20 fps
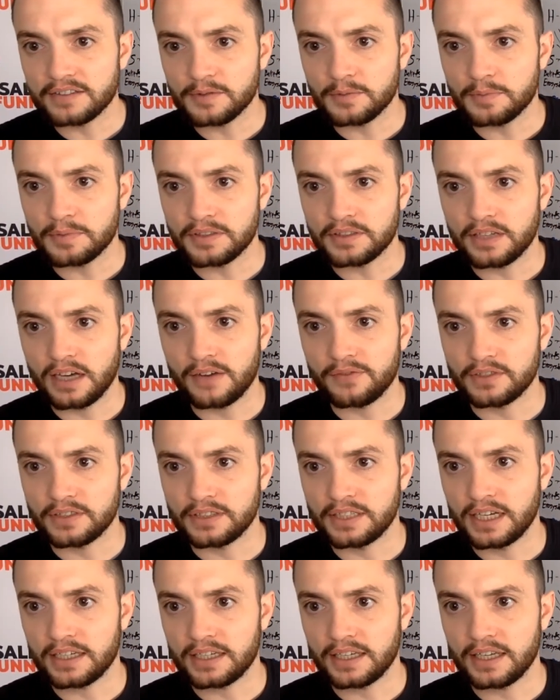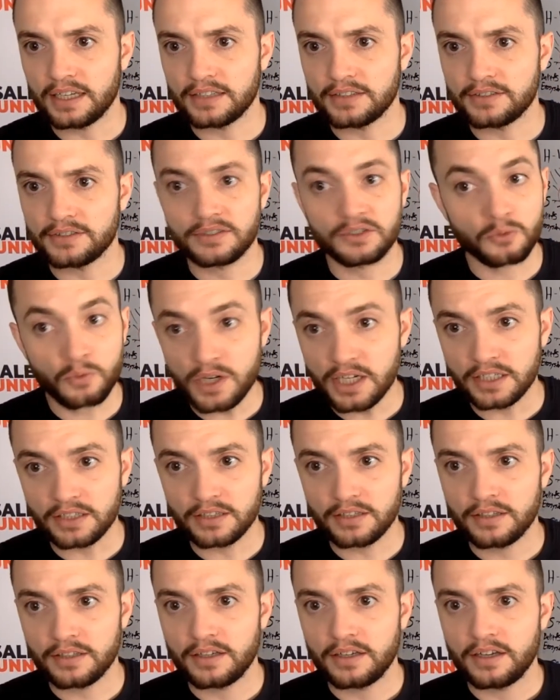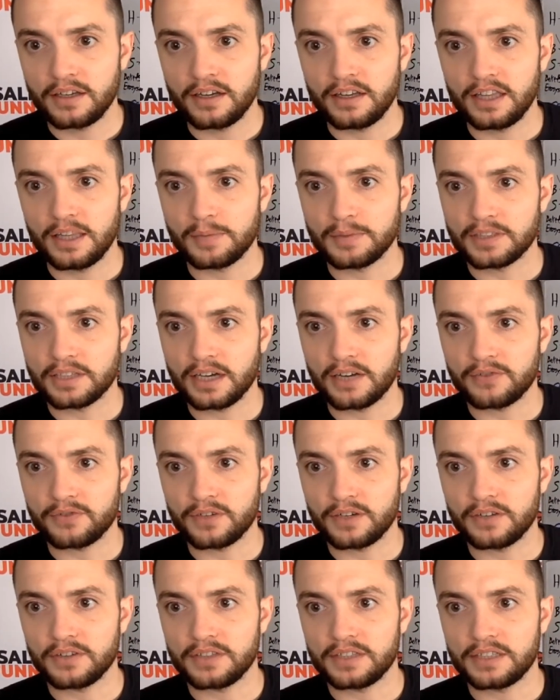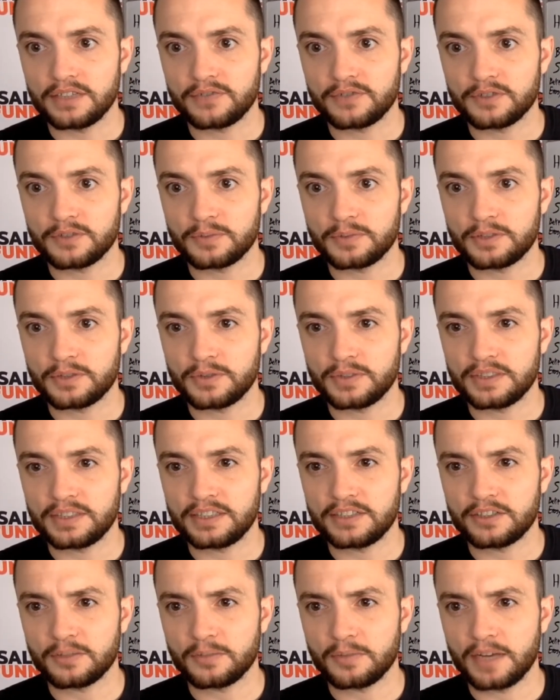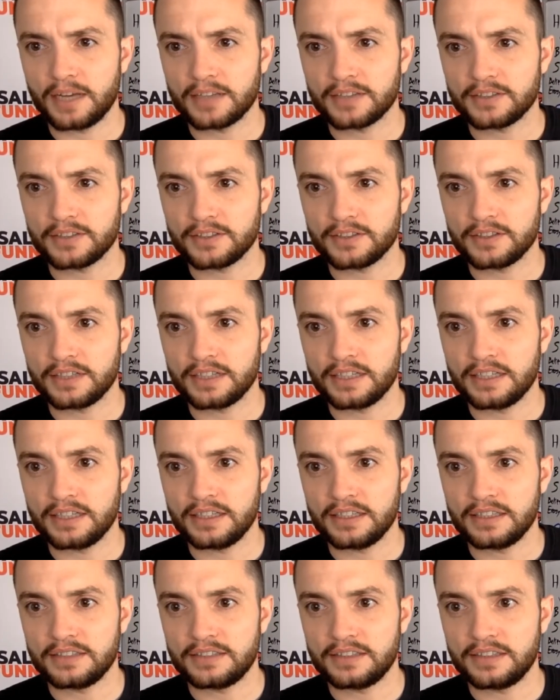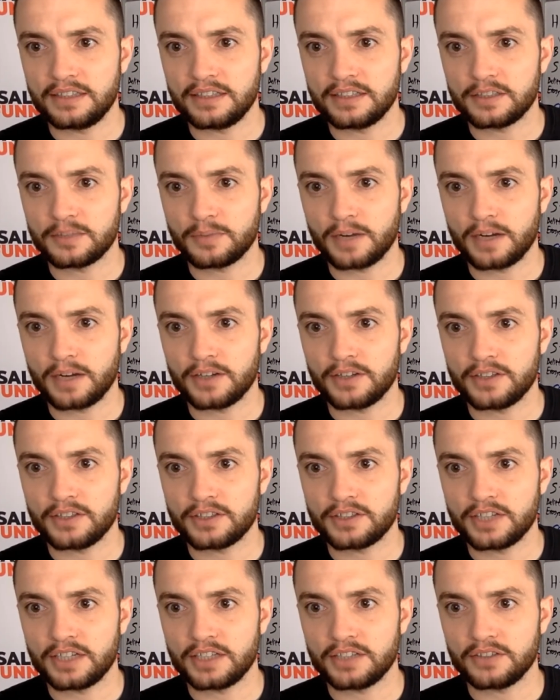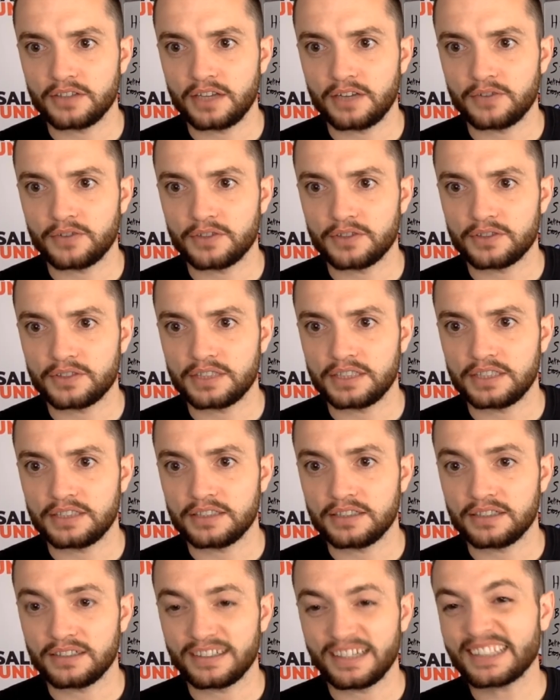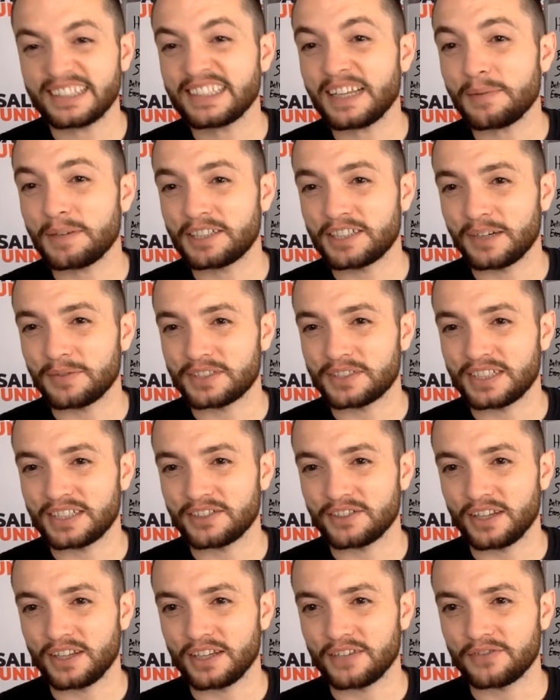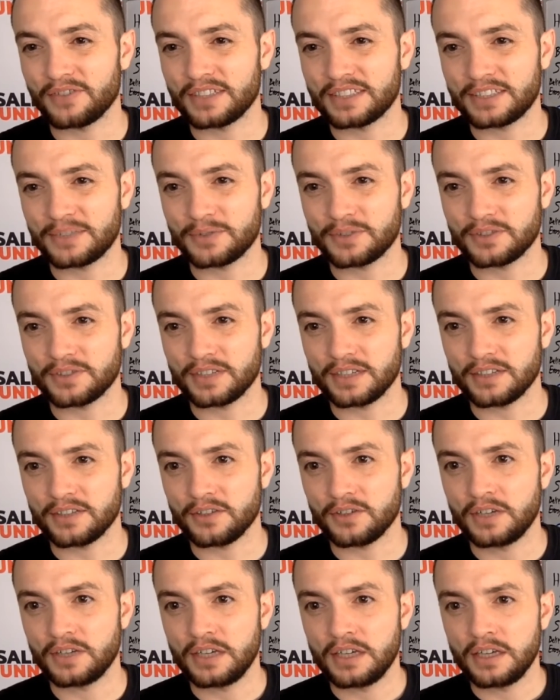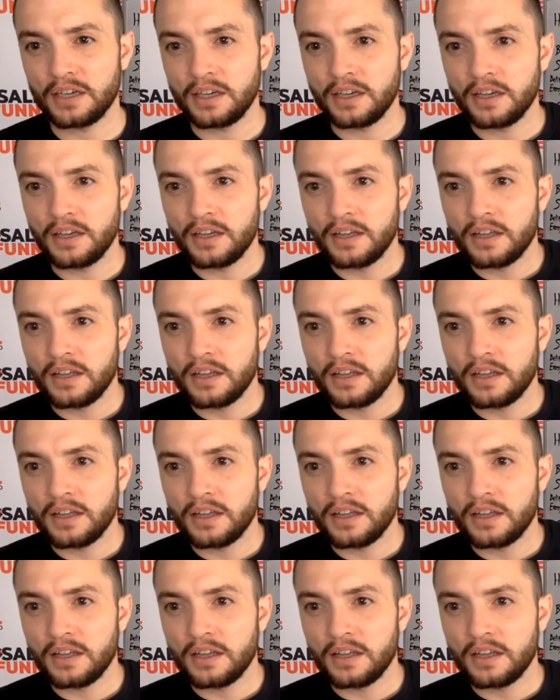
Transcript: These concepts have been taught for decades. Sweet. They've been taught forever. The difference between teacher and master is, did they inspire you to change your life with their teaching? That's not my job to change your life. I see what you're saying, though.